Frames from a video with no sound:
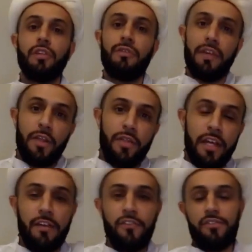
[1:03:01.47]
living
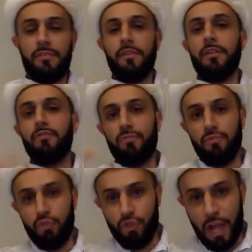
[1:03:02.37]
things
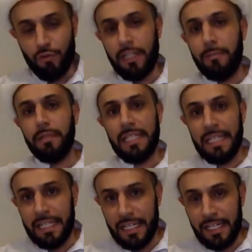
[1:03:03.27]
generally
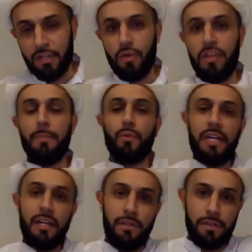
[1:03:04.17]
bleed or they
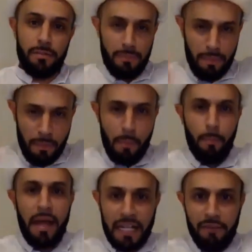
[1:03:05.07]
breathe
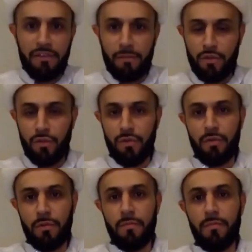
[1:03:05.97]
many of them
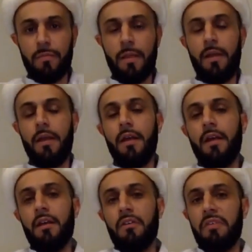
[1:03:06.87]
do
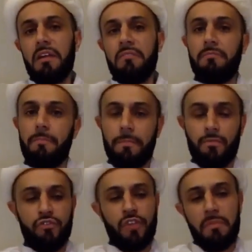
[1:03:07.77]
that
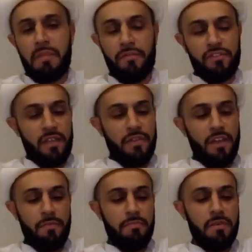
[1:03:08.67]
some have said
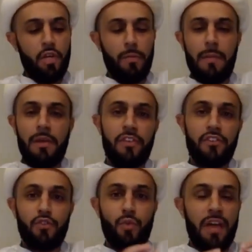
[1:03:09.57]
that you know maybe
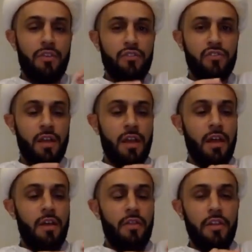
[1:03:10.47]
this is why there's
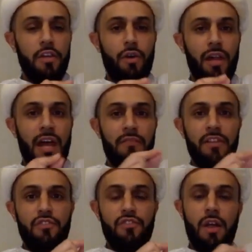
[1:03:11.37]
you know a lot of
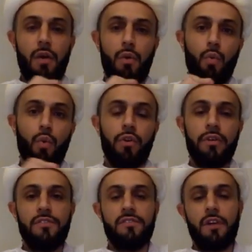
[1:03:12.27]
these uh,
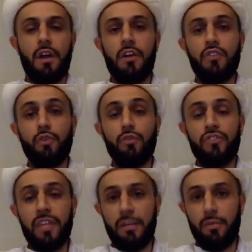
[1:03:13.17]
words are
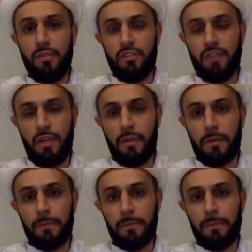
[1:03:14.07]
associated with each other